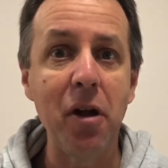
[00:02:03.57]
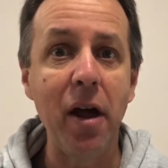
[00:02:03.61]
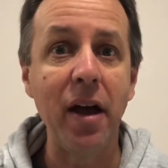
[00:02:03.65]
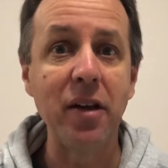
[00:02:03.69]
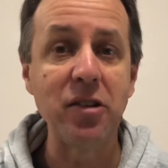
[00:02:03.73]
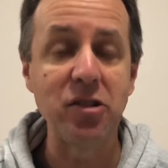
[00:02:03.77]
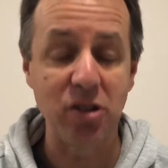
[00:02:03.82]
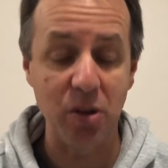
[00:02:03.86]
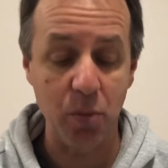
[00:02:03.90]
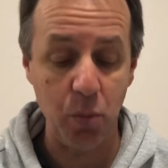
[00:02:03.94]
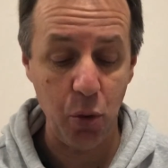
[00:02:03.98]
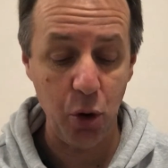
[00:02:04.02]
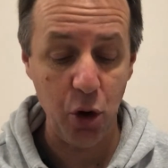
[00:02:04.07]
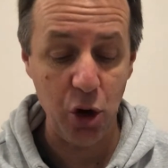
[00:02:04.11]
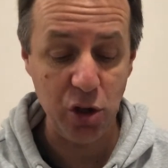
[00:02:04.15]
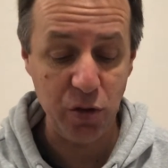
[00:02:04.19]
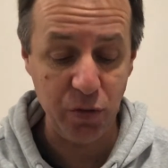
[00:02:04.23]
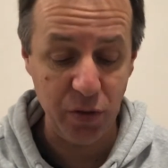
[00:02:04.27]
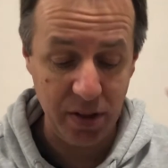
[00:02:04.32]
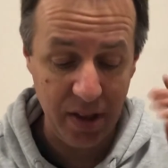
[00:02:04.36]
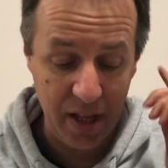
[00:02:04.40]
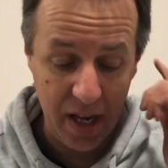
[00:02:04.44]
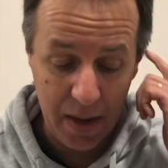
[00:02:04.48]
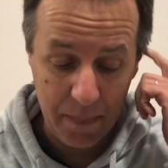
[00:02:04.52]
some words
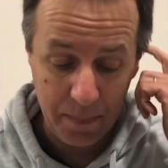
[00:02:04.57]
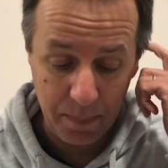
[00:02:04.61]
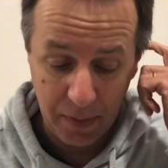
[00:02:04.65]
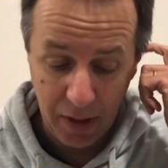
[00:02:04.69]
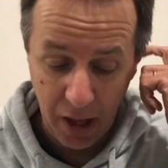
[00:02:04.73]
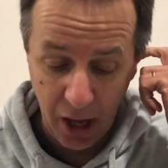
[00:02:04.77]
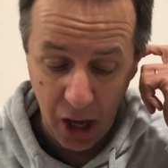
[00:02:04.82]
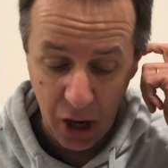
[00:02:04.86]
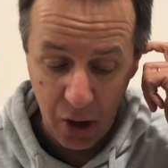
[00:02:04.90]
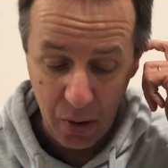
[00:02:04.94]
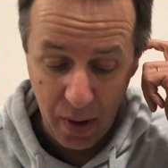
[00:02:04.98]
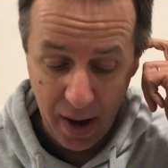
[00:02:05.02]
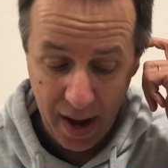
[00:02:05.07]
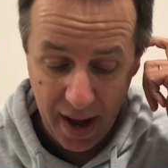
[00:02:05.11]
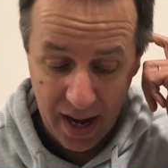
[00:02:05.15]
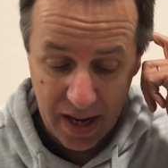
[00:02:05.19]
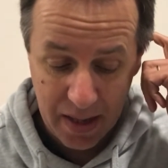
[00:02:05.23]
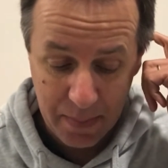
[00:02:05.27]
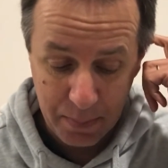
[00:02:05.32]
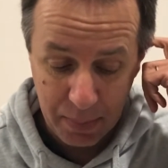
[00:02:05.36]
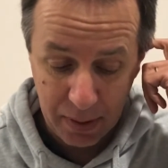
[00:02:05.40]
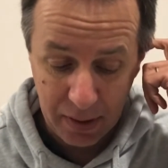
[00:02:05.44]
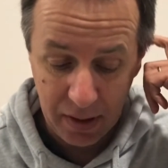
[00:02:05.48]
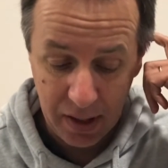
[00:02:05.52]
for them. Oh,
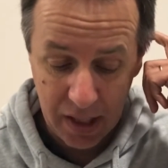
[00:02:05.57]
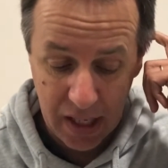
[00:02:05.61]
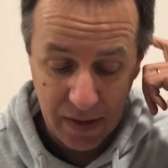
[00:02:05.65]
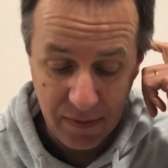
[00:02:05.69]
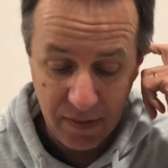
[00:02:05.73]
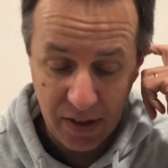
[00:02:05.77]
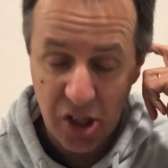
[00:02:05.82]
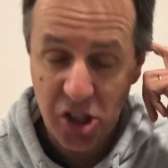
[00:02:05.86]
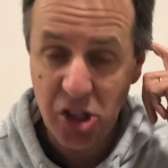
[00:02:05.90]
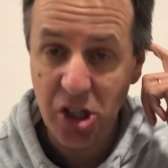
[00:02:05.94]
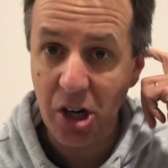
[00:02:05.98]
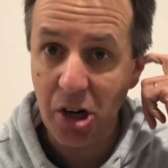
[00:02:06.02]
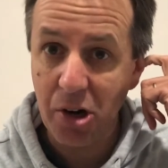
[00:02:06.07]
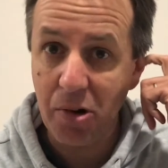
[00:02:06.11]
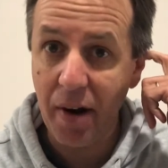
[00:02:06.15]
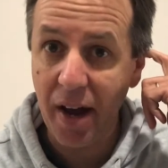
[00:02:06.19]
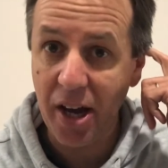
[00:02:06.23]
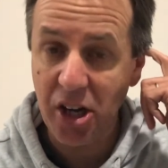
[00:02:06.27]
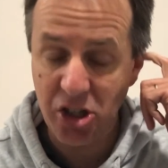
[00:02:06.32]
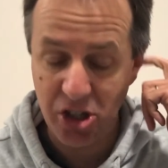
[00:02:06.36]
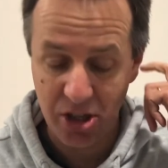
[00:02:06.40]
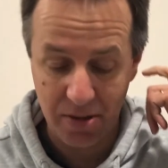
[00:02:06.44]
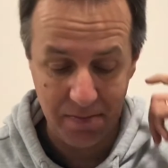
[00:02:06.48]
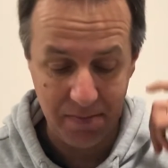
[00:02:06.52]
unbelieving
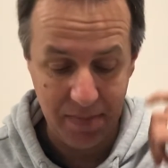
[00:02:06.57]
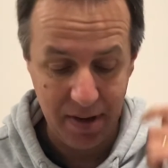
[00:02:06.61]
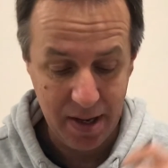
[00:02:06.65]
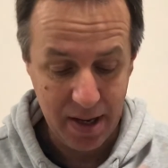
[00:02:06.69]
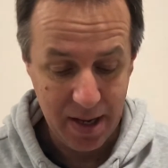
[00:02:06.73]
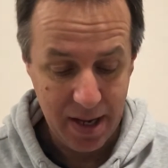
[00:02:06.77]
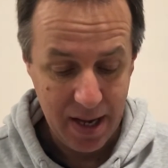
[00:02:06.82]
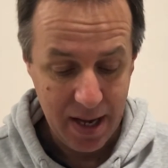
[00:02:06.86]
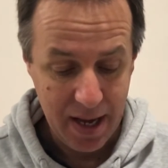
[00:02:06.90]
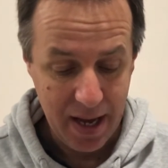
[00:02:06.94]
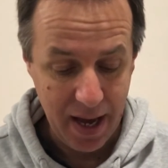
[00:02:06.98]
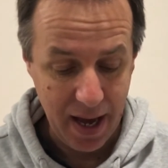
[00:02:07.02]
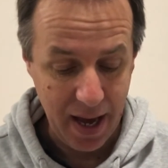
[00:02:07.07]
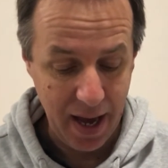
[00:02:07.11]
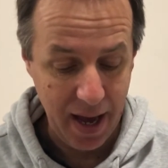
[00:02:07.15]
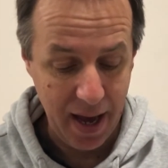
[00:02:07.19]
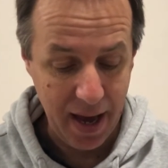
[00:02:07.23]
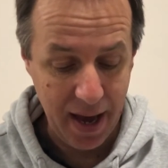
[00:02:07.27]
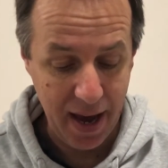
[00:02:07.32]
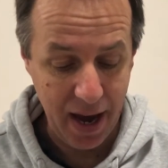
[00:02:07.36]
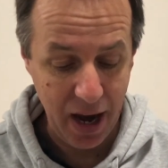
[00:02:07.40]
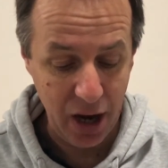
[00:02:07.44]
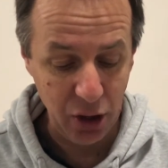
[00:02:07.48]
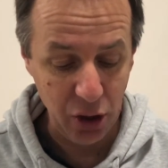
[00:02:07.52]
generation,
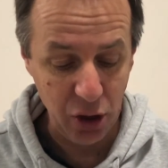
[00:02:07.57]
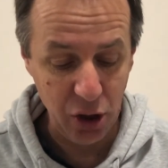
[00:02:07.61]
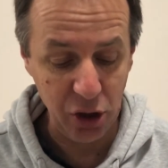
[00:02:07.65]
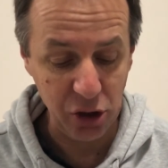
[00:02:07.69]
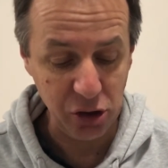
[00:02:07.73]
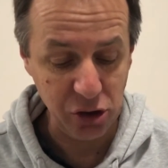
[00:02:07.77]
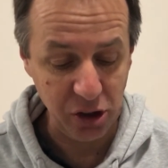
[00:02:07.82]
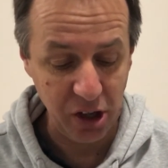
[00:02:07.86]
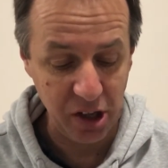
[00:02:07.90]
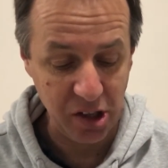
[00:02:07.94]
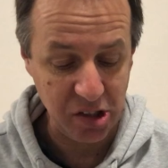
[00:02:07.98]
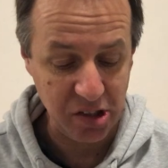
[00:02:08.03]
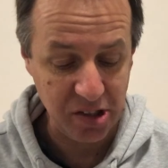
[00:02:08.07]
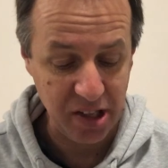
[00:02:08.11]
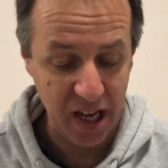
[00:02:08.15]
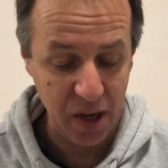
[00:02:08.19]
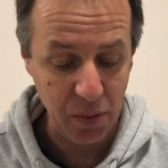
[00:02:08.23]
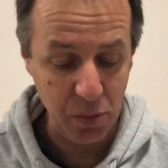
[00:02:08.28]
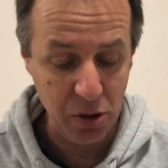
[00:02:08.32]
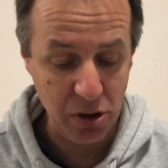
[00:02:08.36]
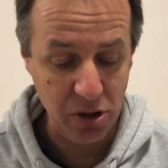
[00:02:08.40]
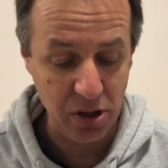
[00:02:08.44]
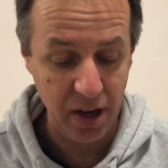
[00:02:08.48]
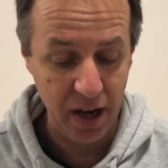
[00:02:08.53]
how long shall I stay
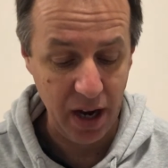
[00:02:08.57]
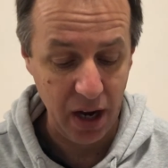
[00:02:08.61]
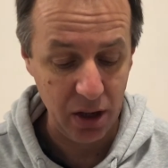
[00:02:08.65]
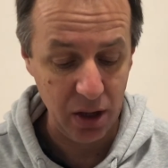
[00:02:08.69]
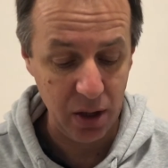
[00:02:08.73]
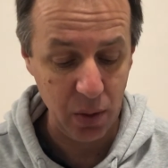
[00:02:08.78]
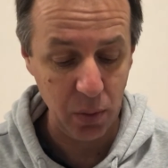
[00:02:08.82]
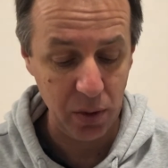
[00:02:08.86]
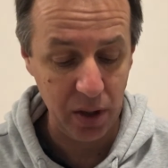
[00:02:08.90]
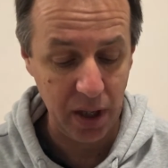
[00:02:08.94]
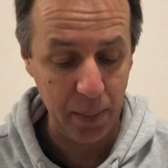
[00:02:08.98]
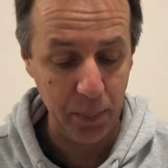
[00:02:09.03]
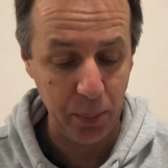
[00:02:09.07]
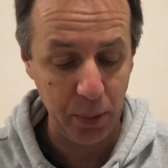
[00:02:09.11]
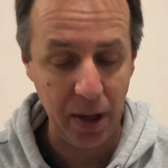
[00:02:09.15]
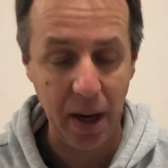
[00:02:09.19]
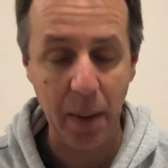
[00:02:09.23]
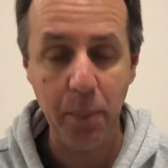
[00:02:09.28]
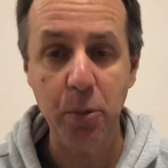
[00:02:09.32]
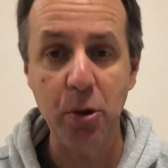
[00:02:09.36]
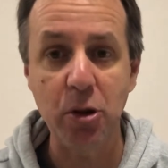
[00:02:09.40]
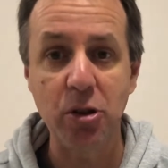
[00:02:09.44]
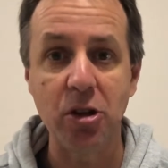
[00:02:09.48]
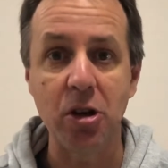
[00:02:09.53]
with you? How long will I put
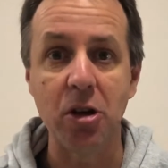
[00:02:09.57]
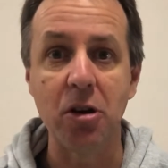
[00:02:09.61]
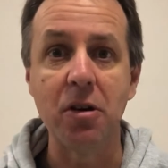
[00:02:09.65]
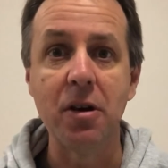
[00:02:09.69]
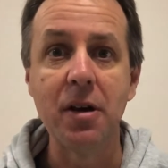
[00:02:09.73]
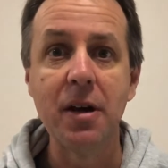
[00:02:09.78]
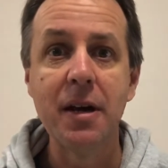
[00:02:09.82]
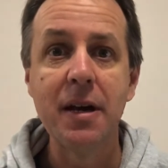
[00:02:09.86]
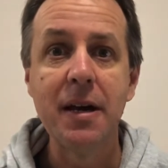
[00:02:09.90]
up with you?